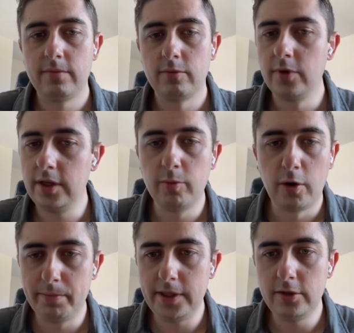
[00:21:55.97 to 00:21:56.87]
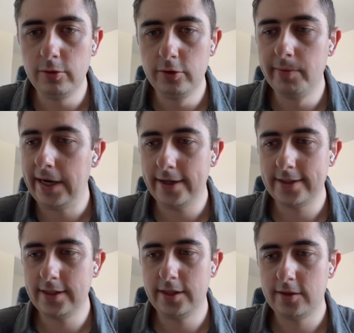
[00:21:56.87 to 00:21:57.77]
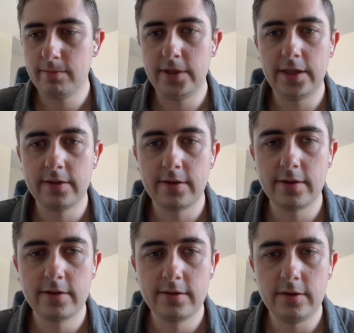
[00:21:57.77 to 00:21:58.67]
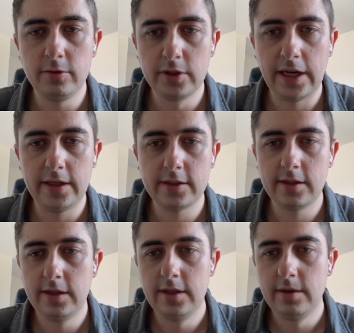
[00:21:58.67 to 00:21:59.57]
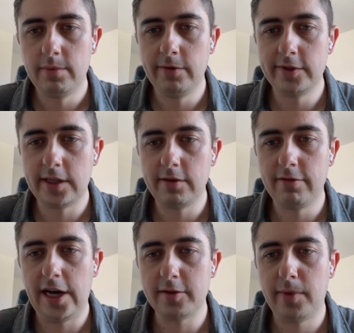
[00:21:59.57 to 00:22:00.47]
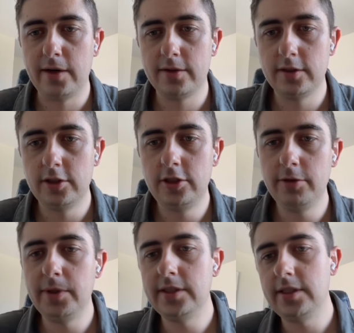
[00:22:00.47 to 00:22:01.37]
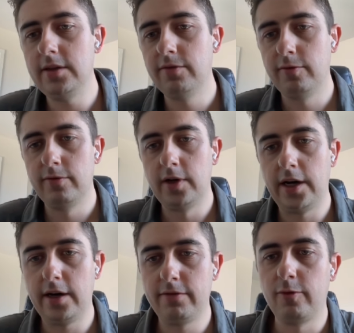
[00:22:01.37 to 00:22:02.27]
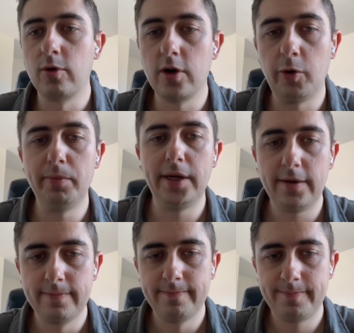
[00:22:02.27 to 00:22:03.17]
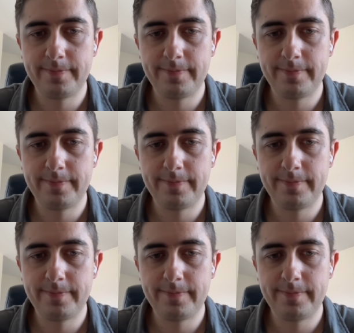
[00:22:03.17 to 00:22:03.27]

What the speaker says: really won't be used by us in this particular use case, but we set the fast model to GPT 4.0 mini.